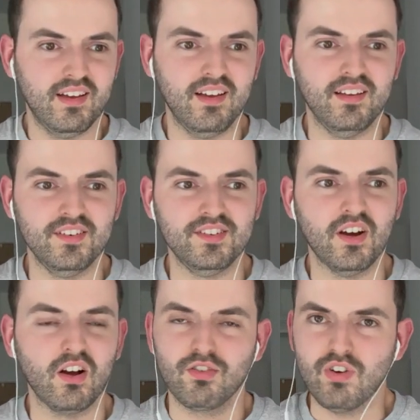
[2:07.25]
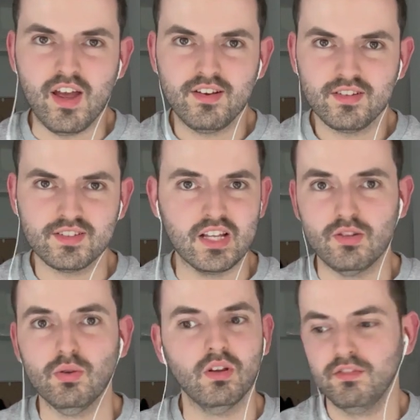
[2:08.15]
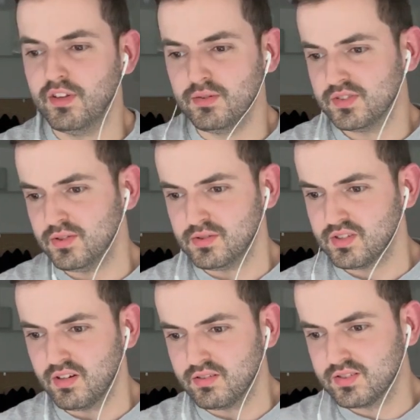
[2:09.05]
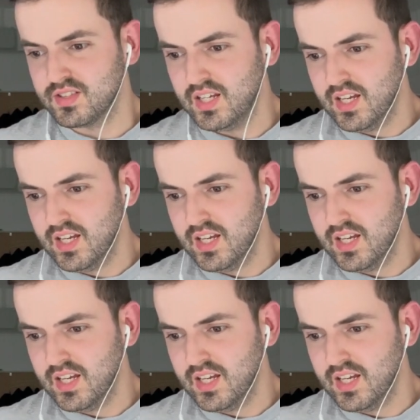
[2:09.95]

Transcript: and Dark Red, because I do love those two songs.